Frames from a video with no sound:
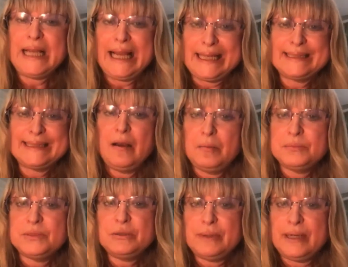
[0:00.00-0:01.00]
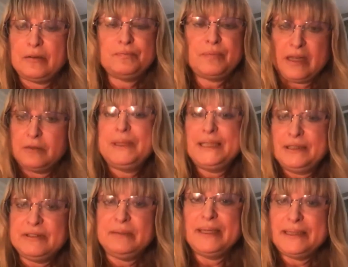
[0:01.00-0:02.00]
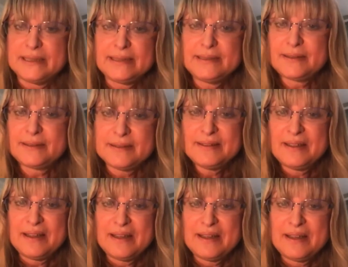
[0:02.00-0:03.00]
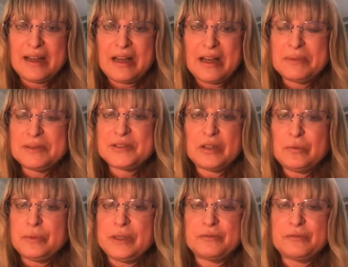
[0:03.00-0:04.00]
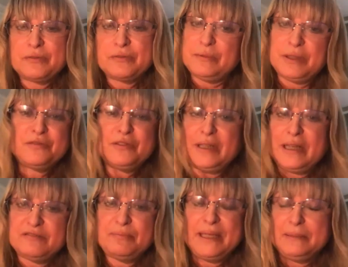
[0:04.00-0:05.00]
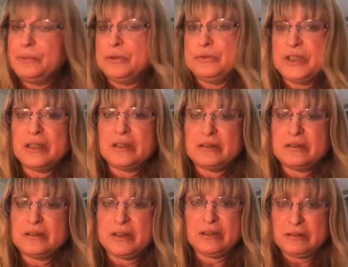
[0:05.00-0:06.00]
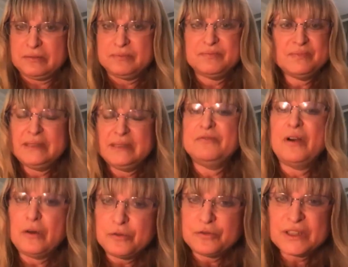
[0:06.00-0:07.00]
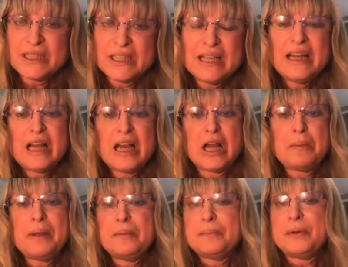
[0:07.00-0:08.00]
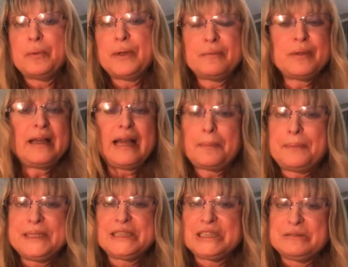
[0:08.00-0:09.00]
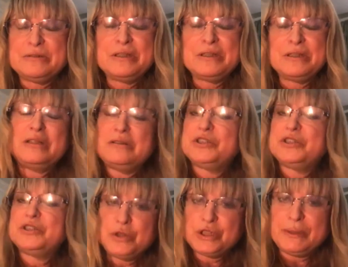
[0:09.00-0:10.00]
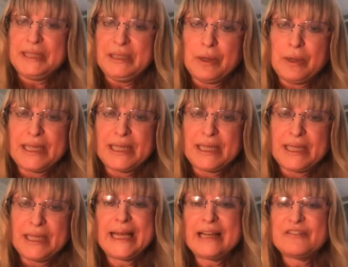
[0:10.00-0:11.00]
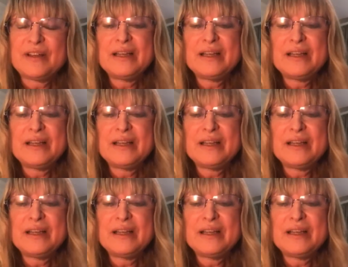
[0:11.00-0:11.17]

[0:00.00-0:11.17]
can come to our plenary meetings. So we often have people that are involved, but we're happy to talk to anyone, and we have